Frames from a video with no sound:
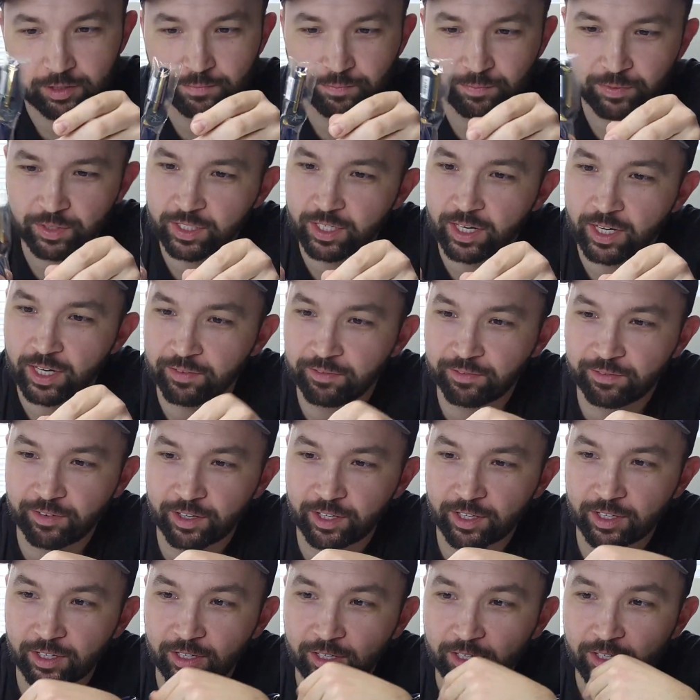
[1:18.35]
It's kind of
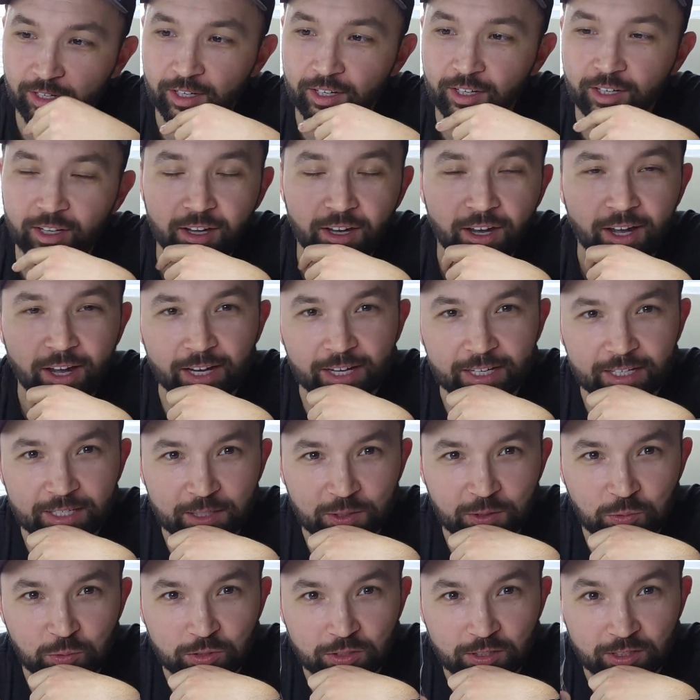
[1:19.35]
funny. I guess
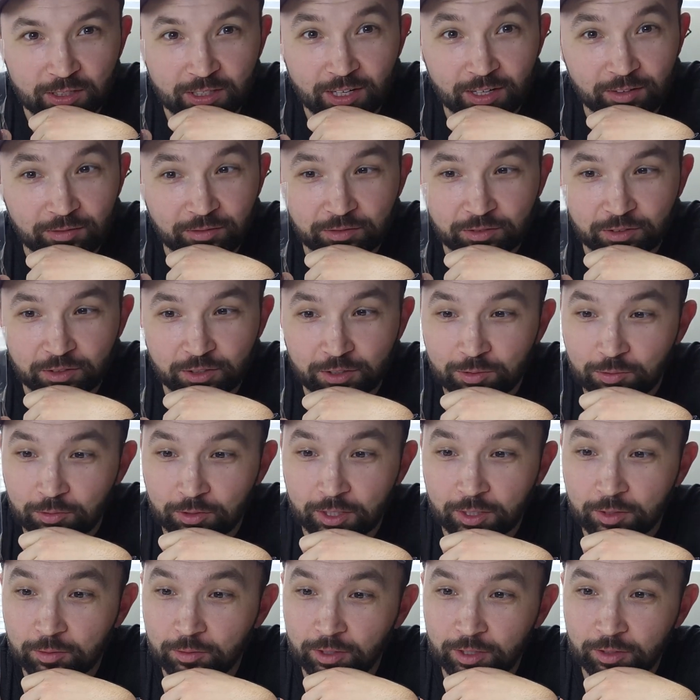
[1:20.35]
this was designed for
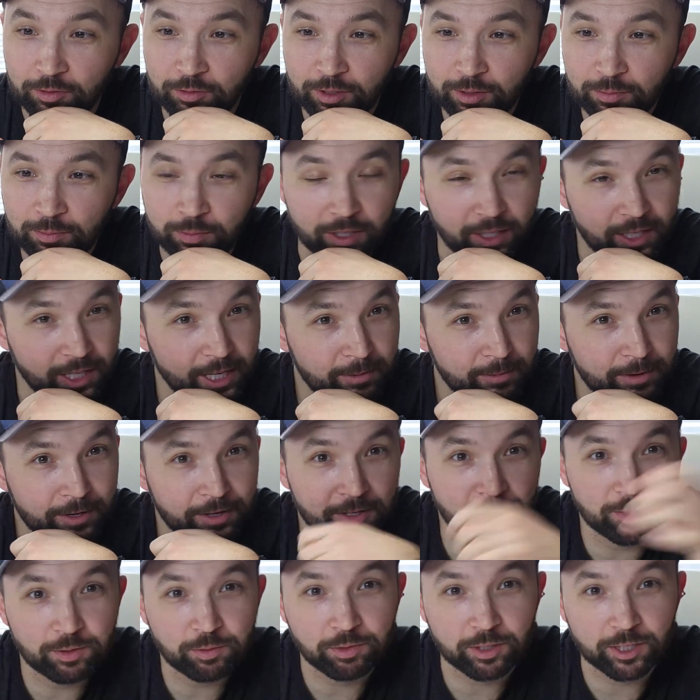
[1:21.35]
2021, but it came out
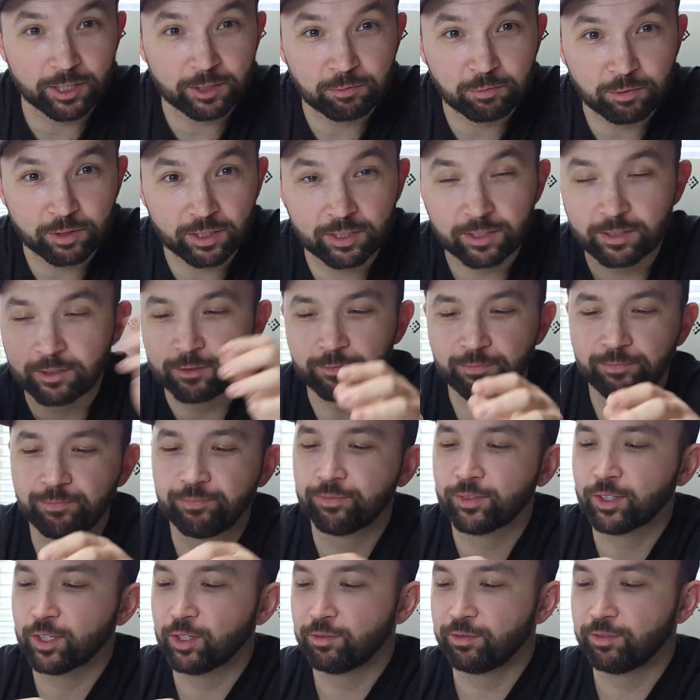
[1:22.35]
in 2022.
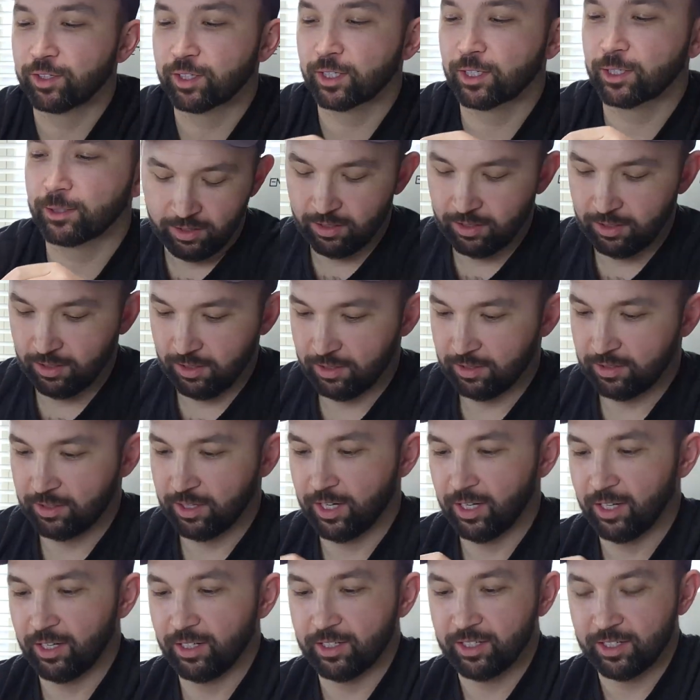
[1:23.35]
Go figure.
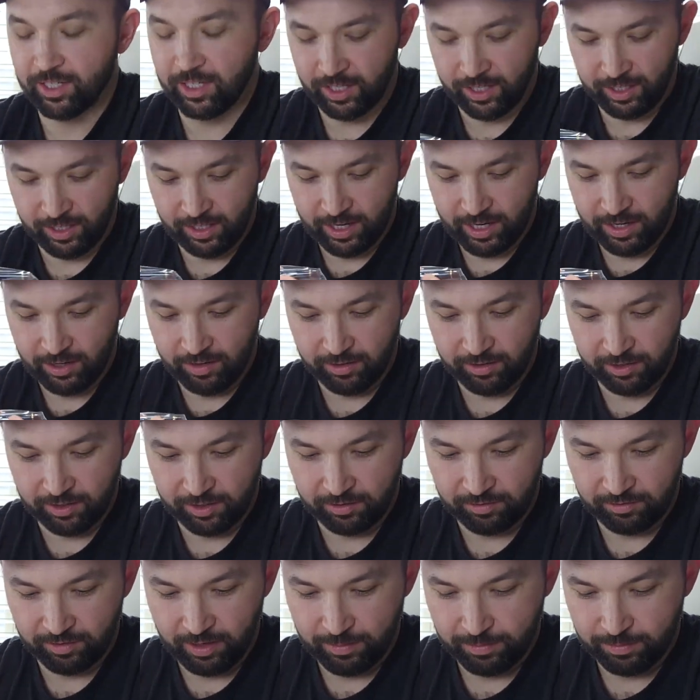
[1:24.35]
Alright, let's take it out of
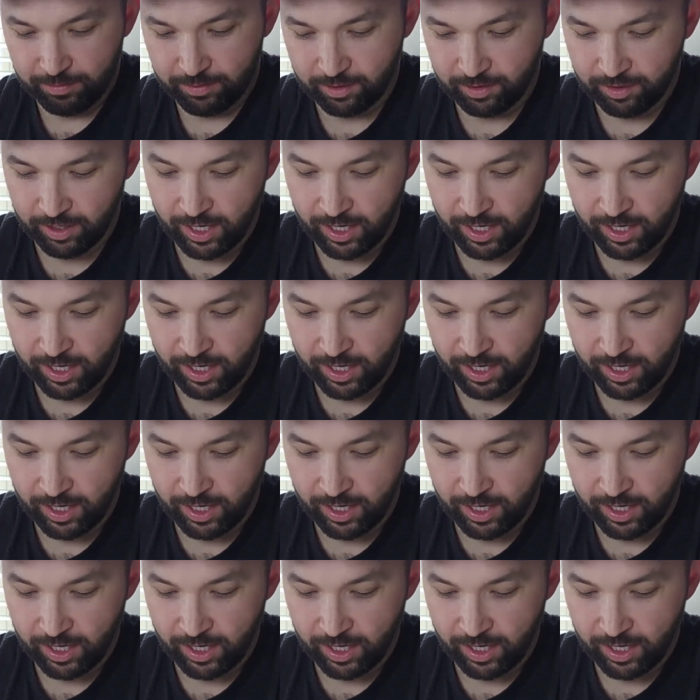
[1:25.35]
this wrapper.